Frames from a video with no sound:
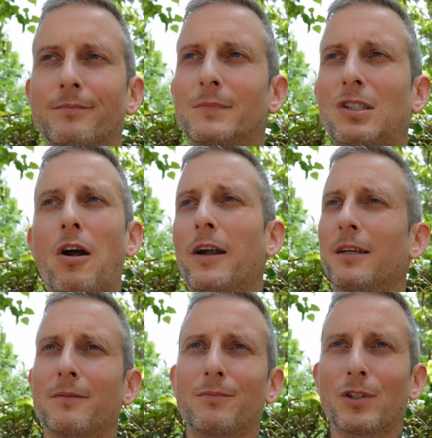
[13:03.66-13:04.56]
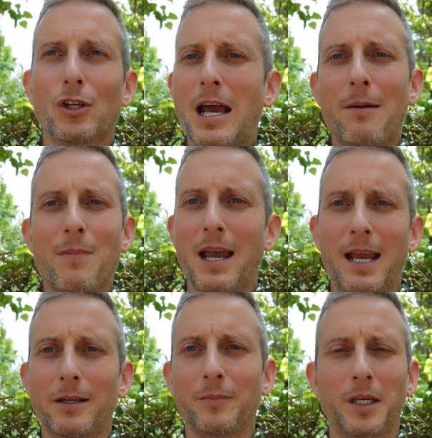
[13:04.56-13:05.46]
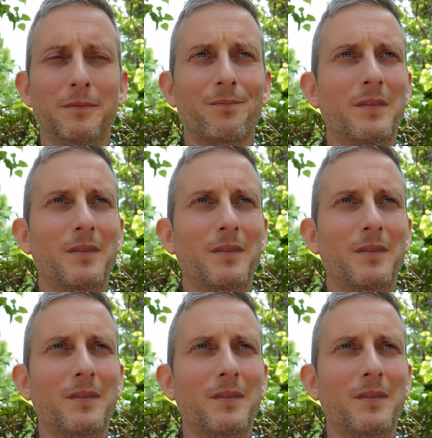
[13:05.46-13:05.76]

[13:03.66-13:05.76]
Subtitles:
sorry, you're not my enemy.